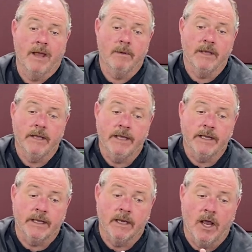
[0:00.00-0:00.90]
Maybe
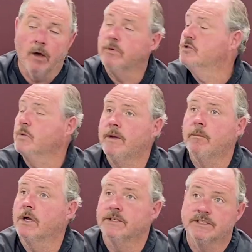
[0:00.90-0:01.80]
he can help us
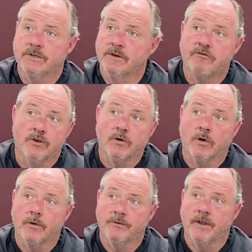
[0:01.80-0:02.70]
win because he's on the field
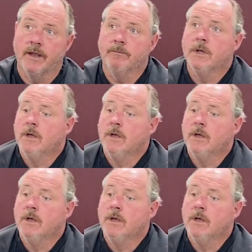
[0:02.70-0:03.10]
goal team.